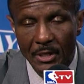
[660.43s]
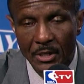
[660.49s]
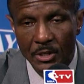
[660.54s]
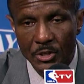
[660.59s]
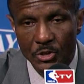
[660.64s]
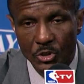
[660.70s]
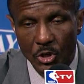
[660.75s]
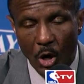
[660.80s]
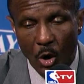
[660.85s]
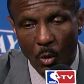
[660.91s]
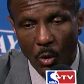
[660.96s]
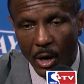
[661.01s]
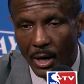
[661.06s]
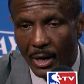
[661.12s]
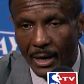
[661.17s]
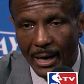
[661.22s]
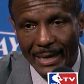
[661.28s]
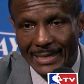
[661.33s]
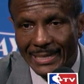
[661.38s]
So
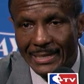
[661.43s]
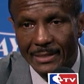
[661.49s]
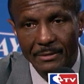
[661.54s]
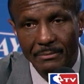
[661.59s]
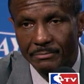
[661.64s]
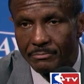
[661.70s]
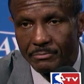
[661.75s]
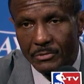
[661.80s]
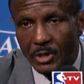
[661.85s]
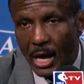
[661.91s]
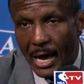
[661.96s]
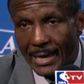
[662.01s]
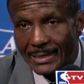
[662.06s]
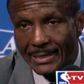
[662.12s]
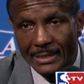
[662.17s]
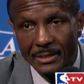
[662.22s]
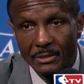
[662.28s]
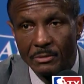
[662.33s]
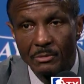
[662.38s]
I
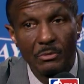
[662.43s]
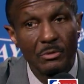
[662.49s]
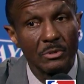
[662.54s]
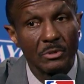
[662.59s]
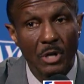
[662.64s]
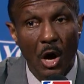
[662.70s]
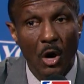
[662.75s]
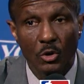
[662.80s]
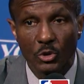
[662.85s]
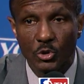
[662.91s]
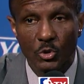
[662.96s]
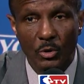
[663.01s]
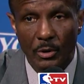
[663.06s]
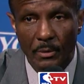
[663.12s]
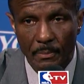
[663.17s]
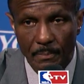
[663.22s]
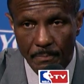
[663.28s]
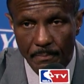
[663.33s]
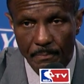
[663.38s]
didn't talk to
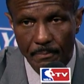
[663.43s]
him.